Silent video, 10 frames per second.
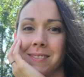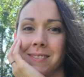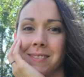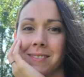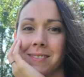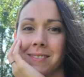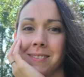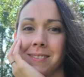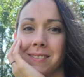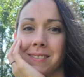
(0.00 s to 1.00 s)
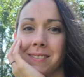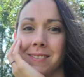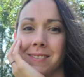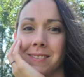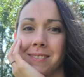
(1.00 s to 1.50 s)

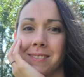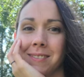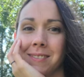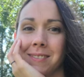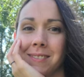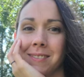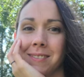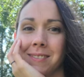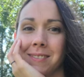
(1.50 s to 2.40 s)
No one is speaking in this clip.